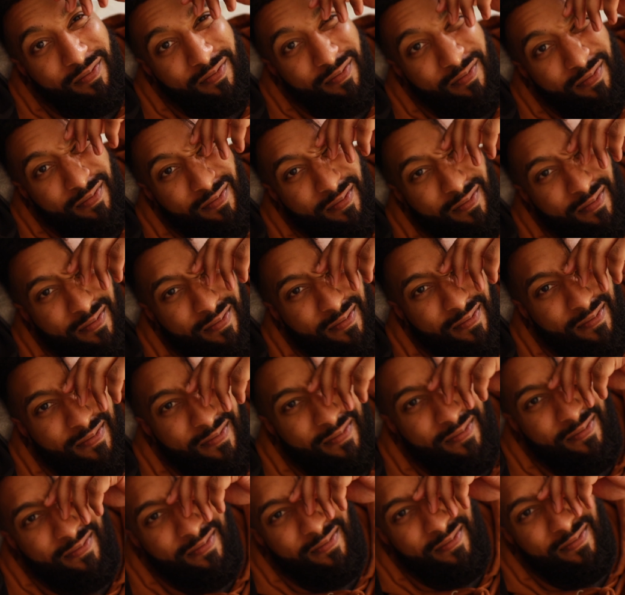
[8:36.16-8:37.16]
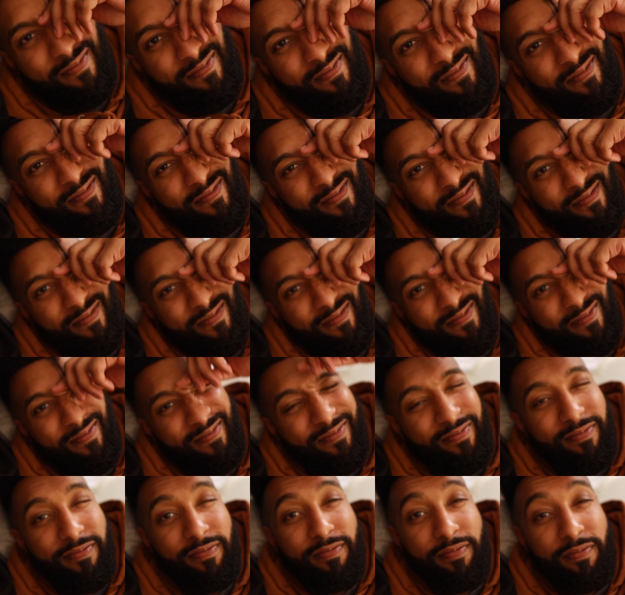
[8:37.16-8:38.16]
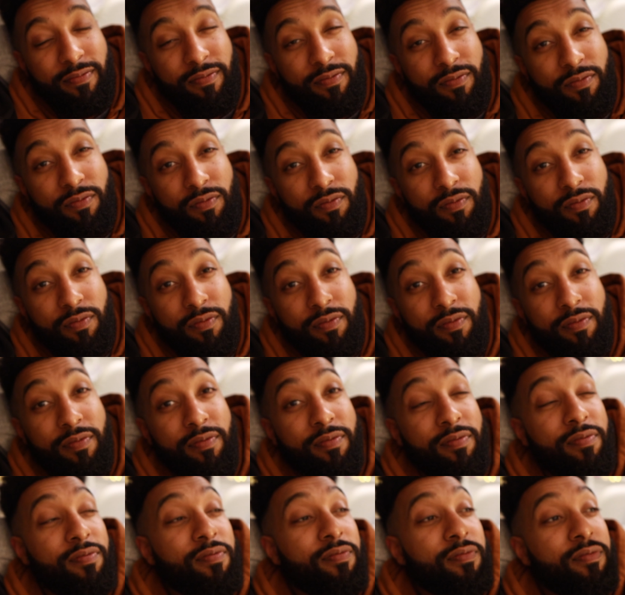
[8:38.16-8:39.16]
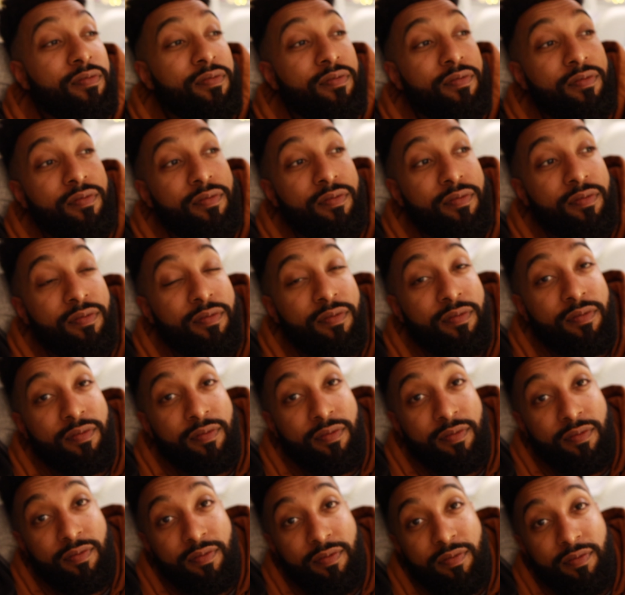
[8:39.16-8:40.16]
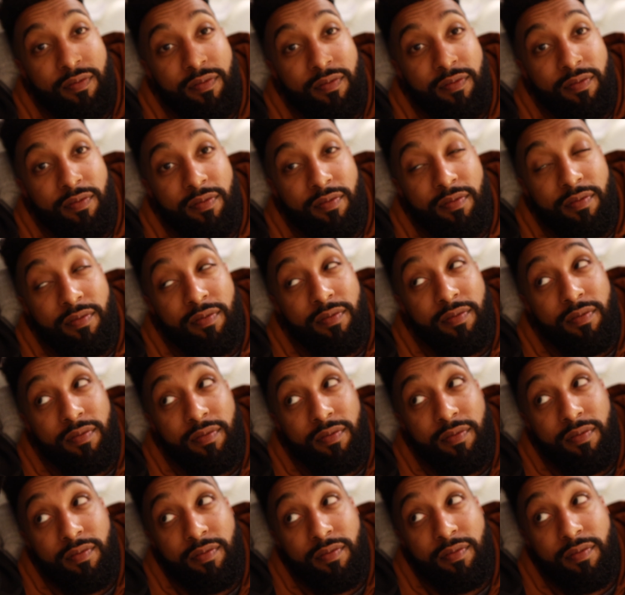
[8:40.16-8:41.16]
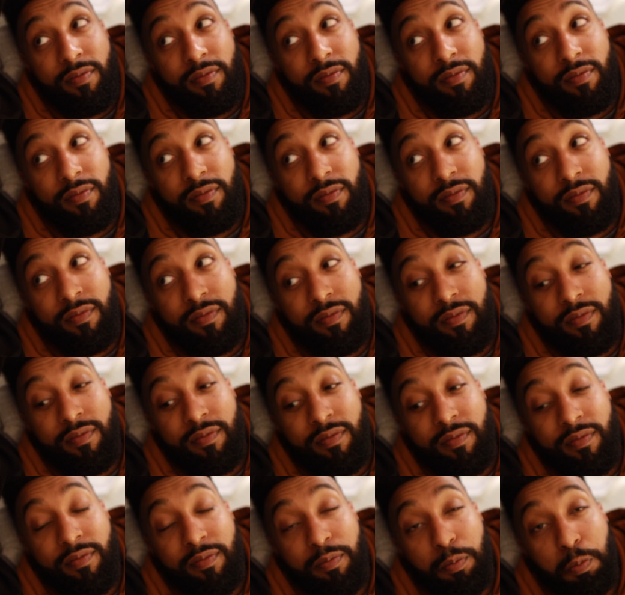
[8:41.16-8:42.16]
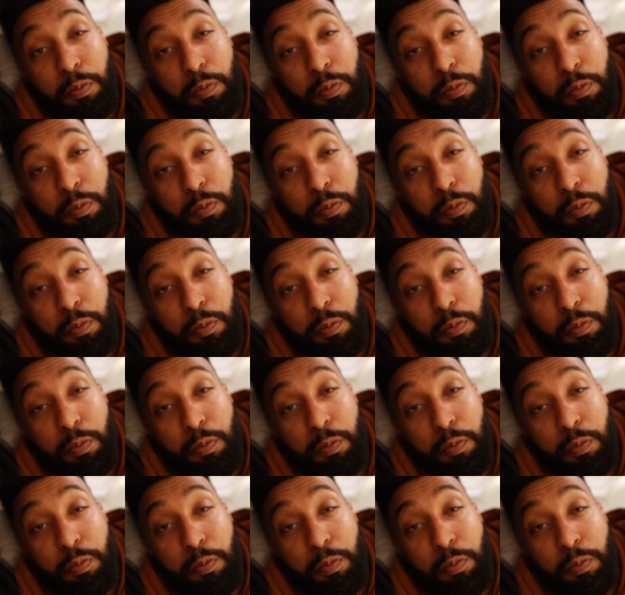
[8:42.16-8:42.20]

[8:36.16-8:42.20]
(silent)